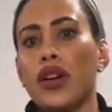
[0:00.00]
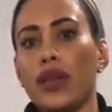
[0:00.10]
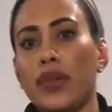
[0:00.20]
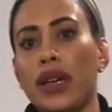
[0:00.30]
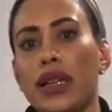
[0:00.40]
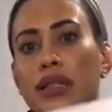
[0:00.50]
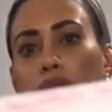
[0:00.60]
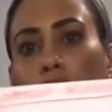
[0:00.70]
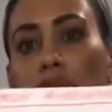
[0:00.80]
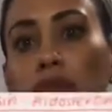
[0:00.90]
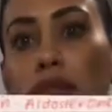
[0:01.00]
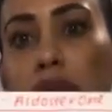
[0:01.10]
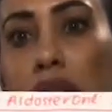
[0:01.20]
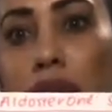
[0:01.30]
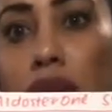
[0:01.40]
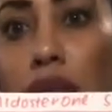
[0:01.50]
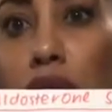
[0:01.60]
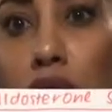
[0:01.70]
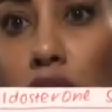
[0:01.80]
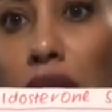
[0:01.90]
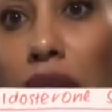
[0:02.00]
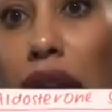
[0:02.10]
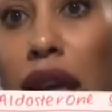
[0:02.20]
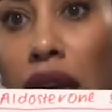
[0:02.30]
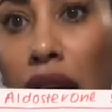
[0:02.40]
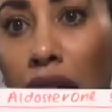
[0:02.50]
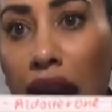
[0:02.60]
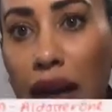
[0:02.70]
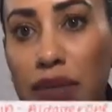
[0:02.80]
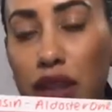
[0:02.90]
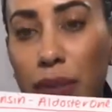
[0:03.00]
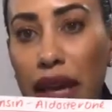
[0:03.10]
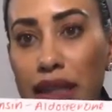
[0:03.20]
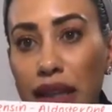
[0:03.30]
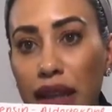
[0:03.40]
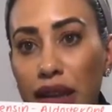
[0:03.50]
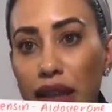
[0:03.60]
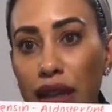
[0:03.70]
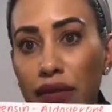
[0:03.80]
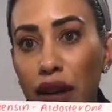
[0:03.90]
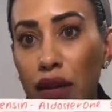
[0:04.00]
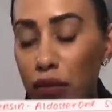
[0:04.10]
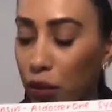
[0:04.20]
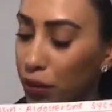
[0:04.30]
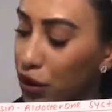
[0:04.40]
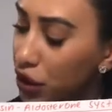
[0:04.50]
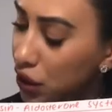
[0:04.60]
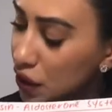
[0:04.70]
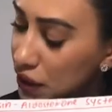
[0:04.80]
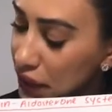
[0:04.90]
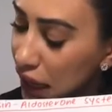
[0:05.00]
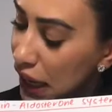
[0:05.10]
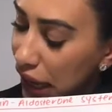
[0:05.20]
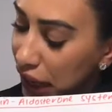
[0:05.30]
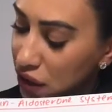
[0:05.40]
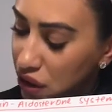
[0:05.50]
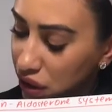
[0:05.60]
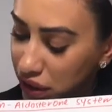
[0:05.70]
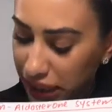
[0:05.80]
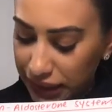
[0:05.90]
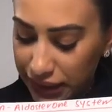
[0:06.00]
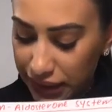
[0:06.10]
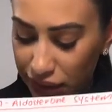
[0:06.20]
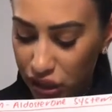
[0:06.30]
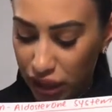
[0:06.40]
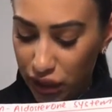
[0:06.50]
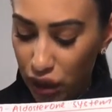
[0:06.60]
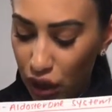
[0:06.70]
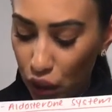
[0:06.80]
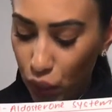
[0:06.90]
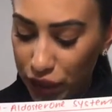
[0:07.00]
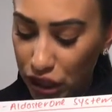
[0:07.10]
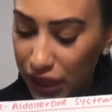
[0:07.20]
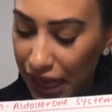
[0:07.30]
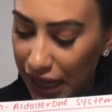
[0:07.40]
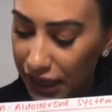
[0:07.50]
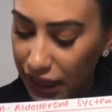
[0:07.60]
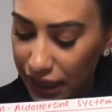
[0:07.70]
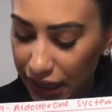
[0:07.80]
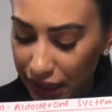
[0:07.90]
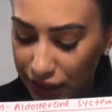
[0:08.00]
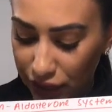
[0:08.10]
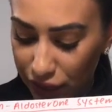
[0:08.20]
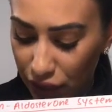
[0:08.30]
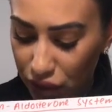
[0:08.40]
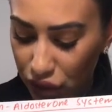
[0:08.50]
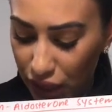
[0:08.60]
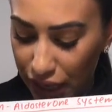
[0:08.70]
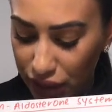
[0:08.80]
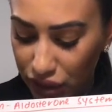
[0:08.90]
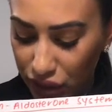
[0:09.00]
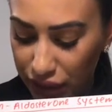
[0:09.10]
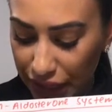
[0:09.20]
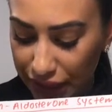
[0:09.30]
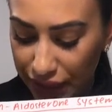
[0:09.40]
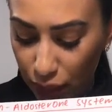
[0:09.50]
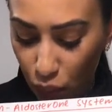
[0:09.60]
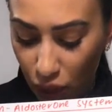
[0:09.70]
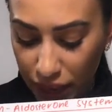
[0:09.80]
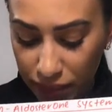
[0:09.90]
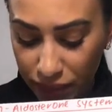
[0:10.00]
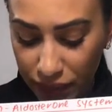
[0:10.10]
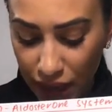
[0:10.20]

I hope you guys can all see it and read it okay. So basically the liver will produce angiotensinogen, which then gets converted to angiotensin 1,